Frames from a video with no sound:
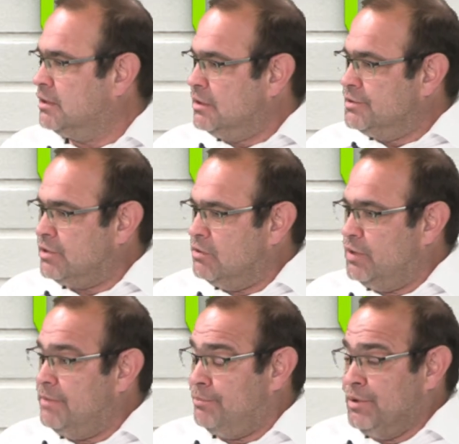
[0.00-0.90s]
So
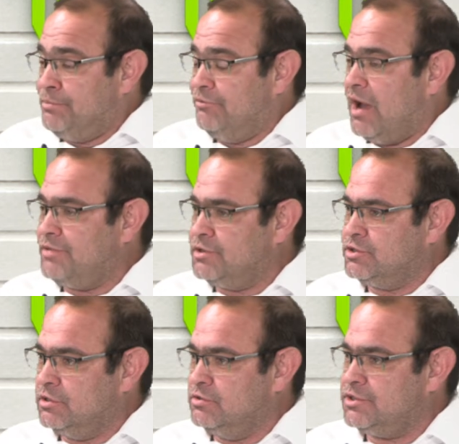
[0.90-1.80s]
we provide the
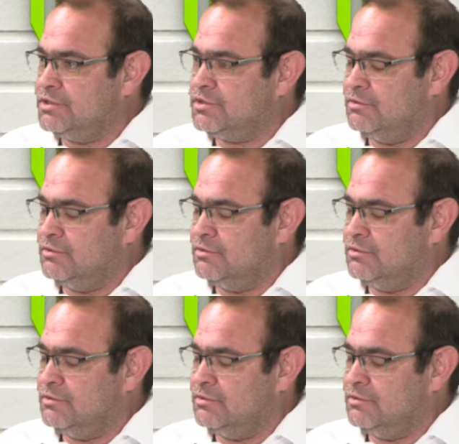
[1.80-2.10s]
solutions,